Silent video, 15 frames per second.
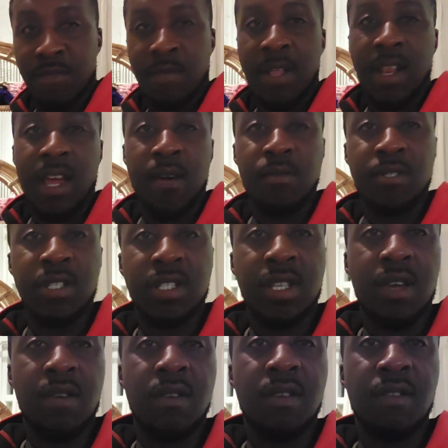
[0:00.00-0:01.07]
My alarm's just
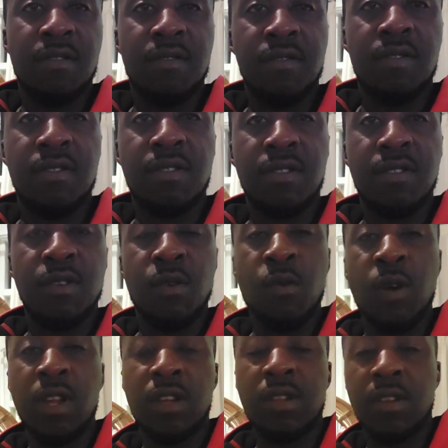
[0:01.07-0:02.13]
going off.
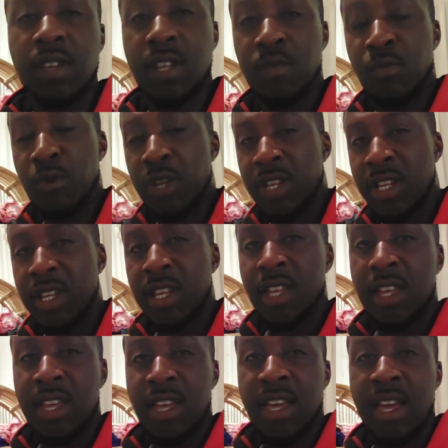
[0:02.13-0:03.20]
One o'clock in the morning.
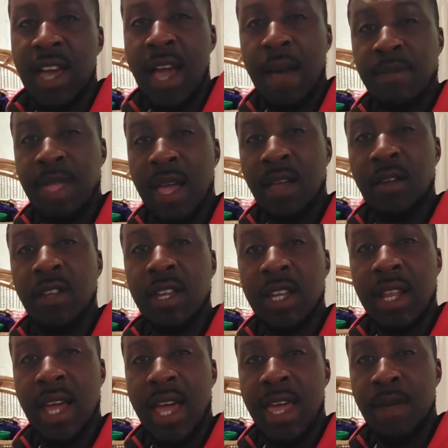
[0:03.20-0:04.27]
I'm now going to
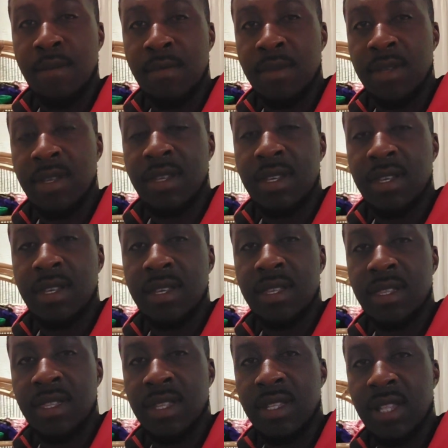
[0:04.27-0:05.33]
climb
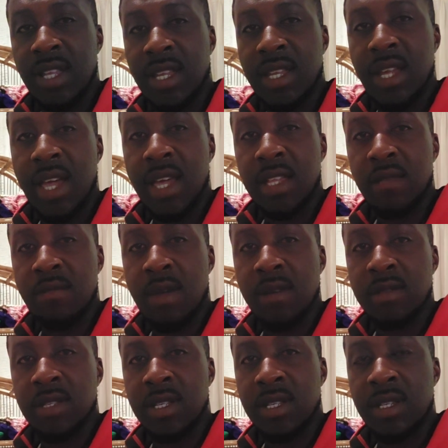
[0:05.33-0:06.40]
the second highest
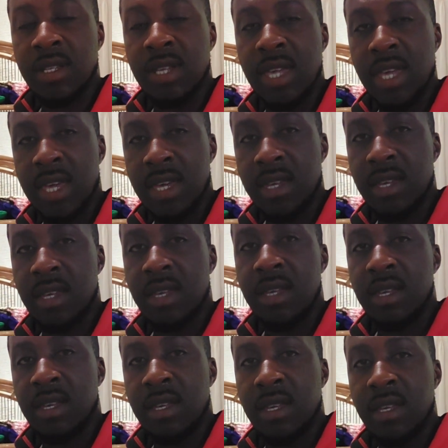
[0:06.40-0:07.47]
mountain here
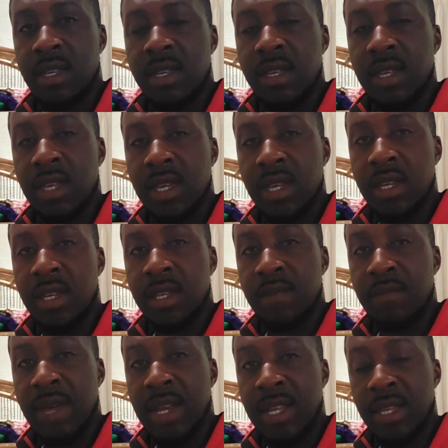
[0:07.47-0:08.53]
in
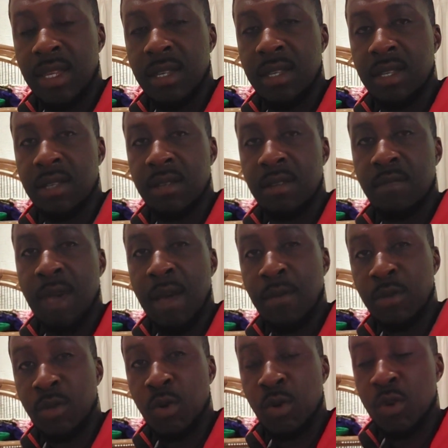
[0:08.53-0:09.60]
Bali,
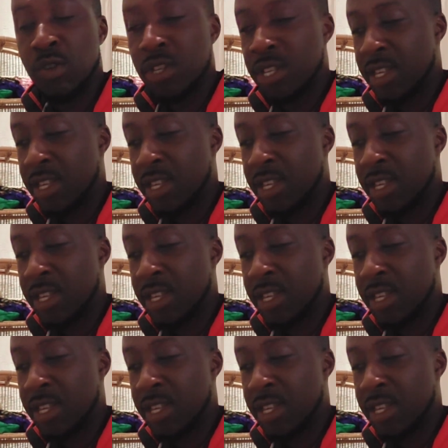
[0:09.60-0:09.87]
Mount Batur.